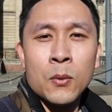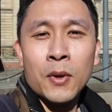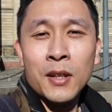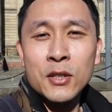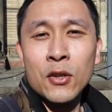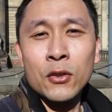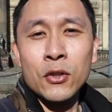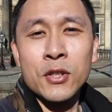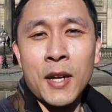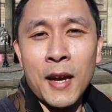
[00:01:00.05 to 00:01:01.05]
Well, it's not
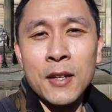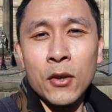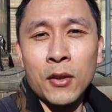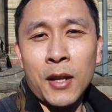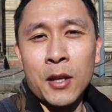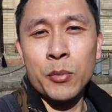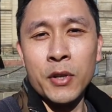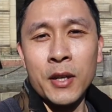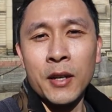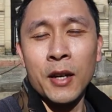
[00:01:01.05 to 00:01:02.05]
just any old
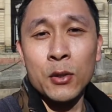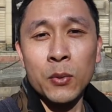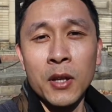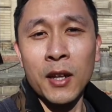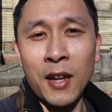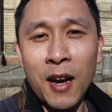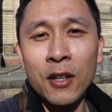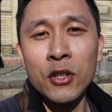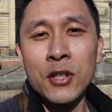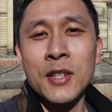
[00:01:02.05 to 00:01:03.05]
library, it's one of the
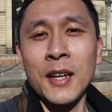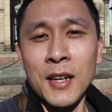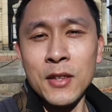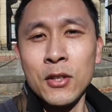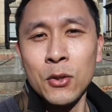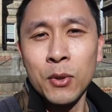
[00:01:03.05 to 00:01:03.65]
largest in the